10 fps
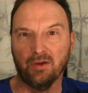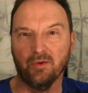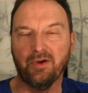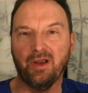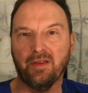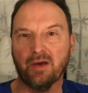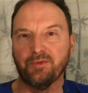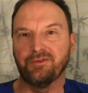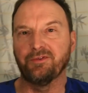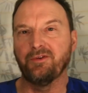Okay, that
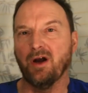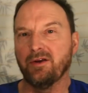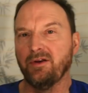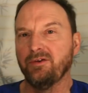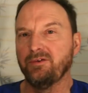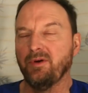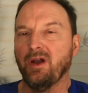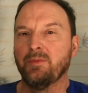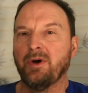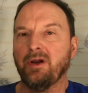was the stock Yaesu
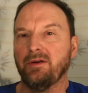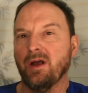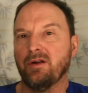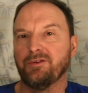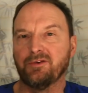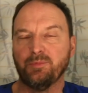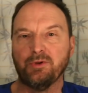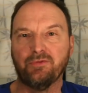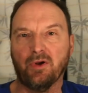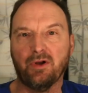hand mic. Now let's
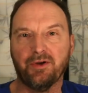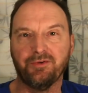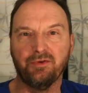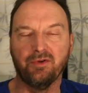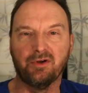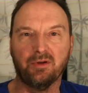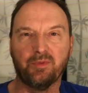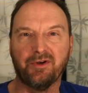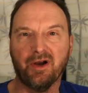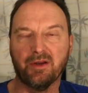move on to the
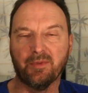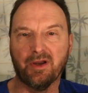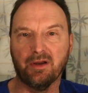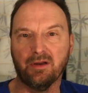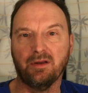Cobra Dynamike.